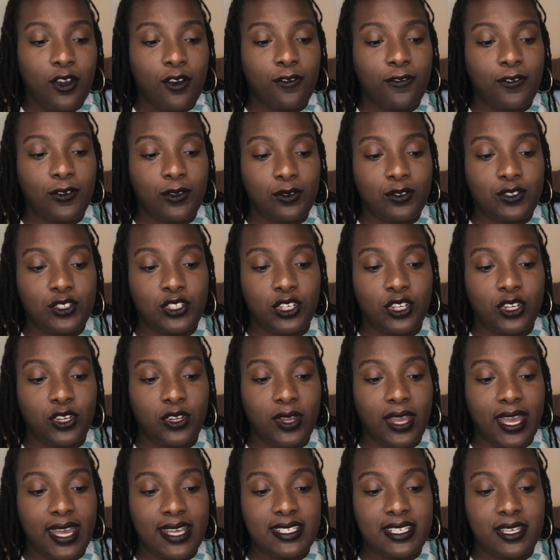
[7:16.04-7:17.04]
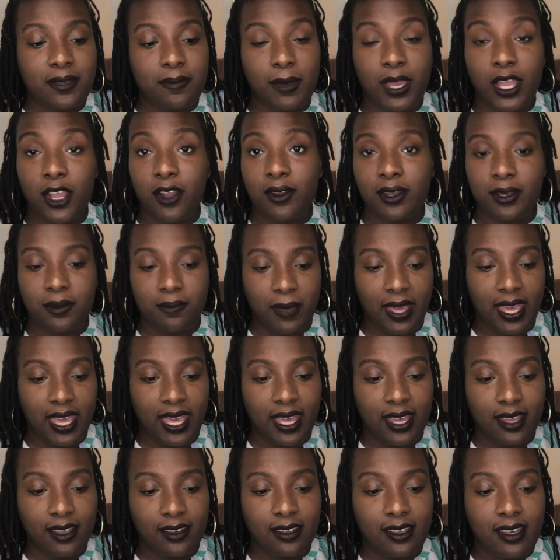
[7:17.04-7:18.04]
future as a married
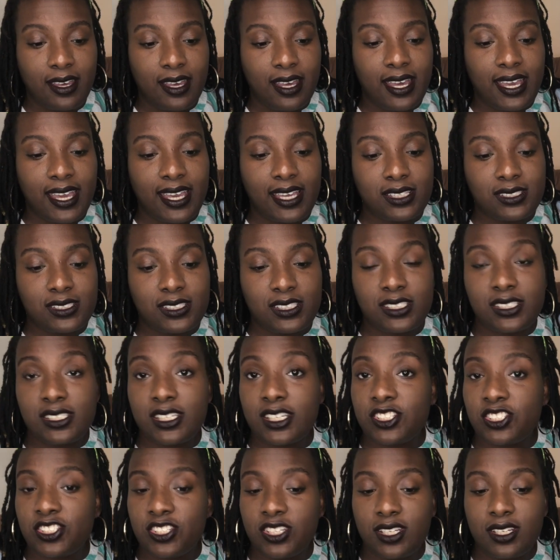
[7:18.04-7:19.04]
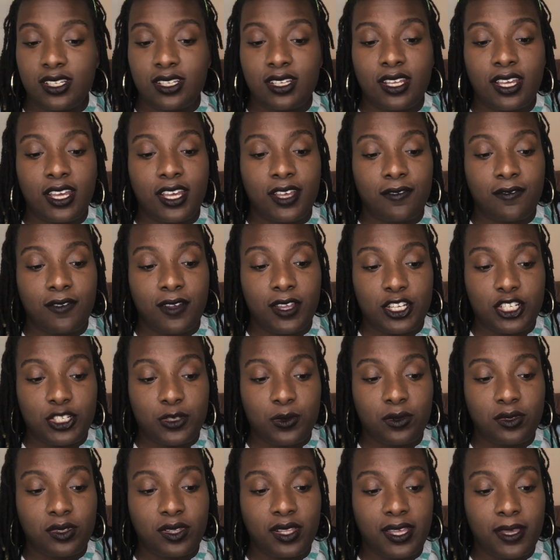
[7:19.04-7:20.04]
man. His decision
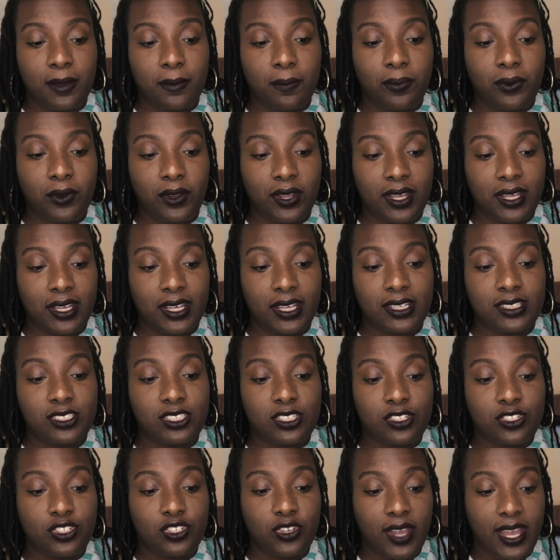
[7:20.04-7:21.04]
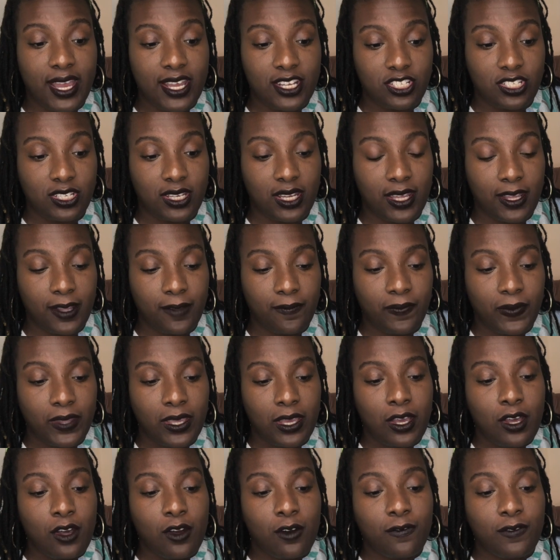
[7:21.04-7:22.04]
eventually brings tragedy.
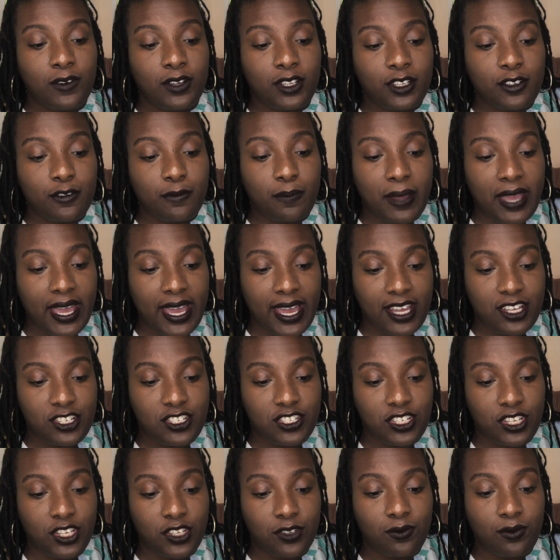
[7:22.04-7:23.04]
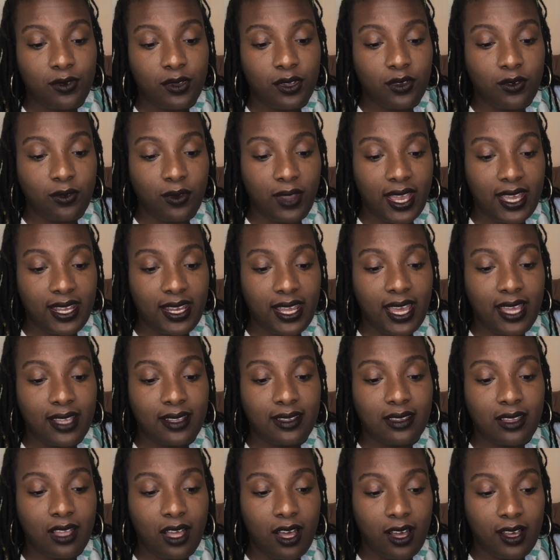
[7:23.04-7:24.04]
Full of passion, regret,
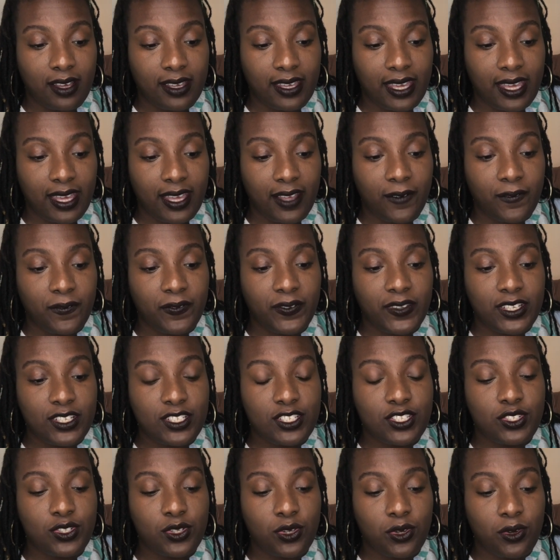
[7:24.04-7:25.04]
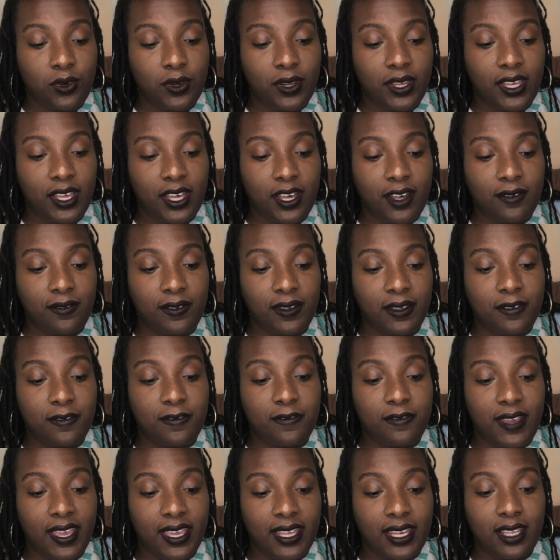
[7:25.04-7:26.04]
and longing, this story of a
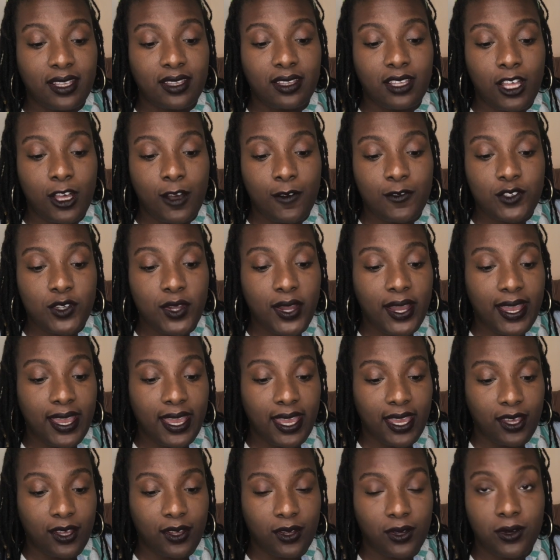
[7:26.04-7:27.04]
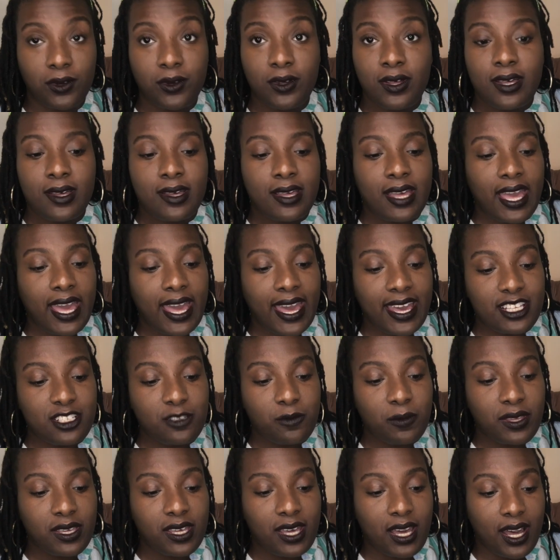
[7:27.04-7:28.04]
fated love triangle has
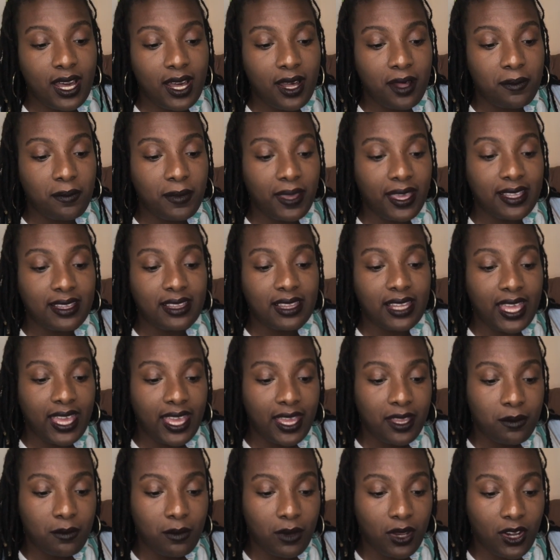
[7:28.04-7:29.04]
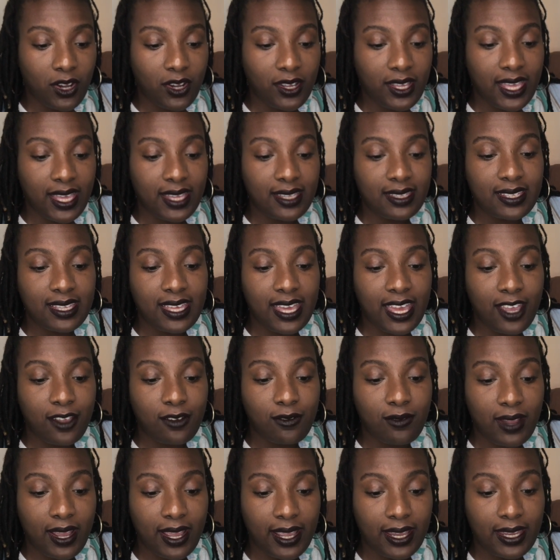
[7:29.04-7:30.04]
become a landmark in gay
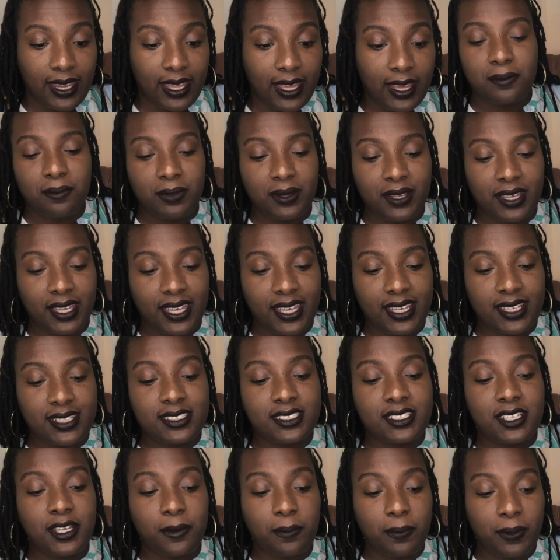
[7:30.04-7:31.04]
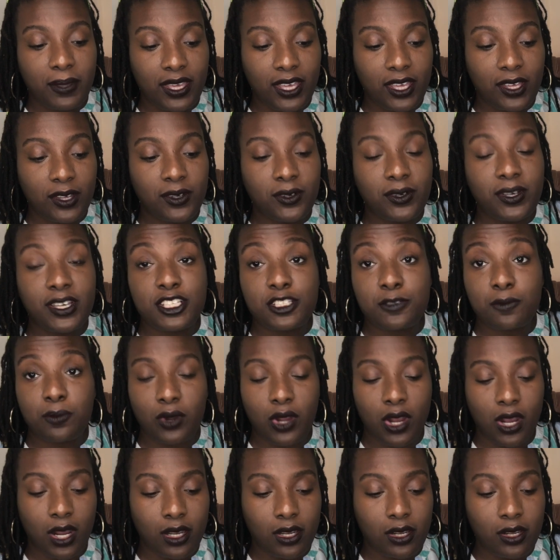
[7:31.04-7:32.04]
writing, but its appeal is
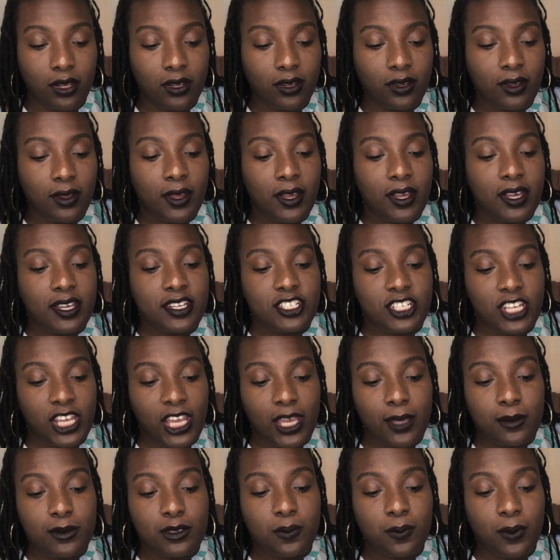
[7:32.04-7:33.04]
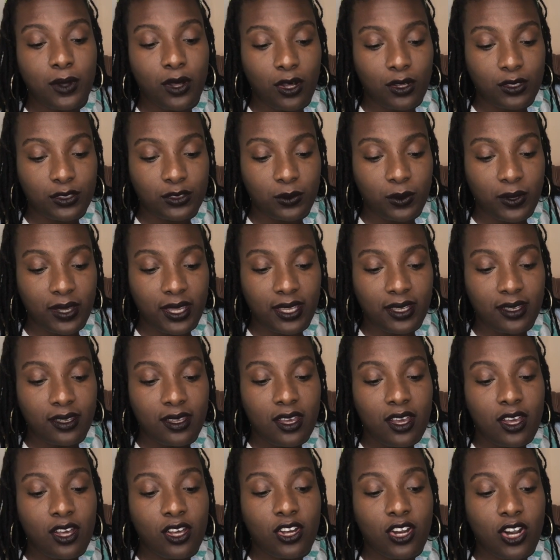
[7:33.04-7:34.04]
broader. James Baldwin
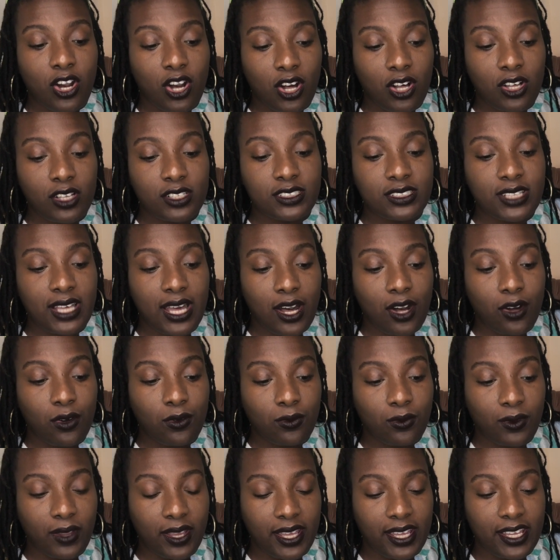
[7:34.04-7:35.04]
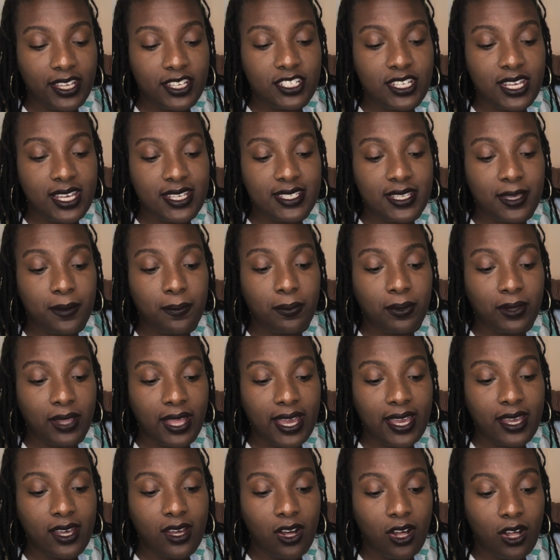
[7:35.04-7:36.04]
caused outrage as a
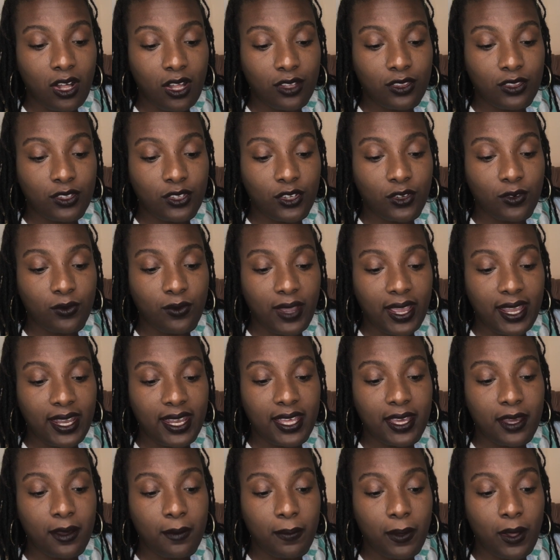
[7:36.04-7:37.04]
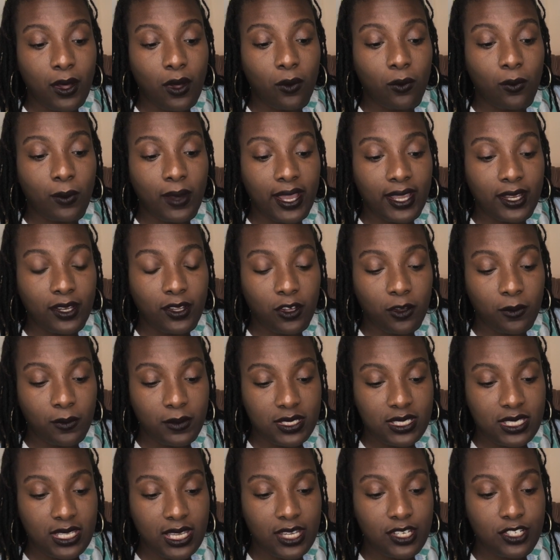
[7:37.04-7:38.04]
black author writing about white
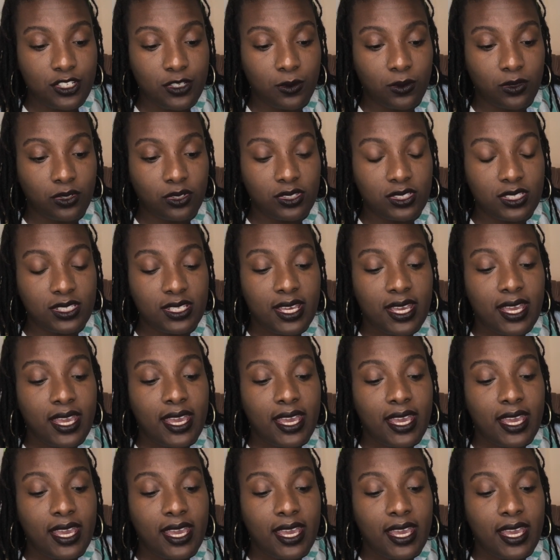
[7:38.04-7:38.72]
homosexuals,